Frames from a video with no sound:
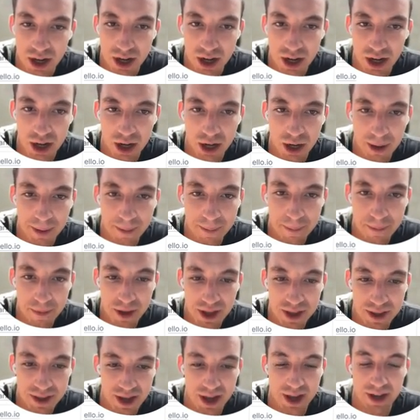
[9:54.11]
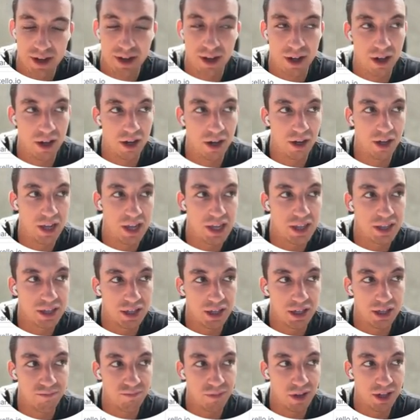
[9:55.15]
that are
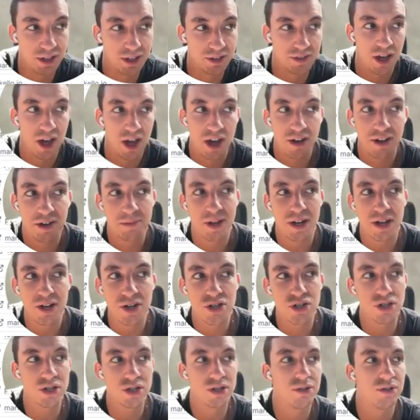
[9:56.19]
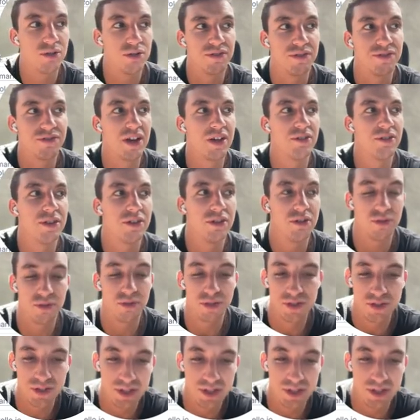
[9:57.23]
either like the hiring manager or the founder or the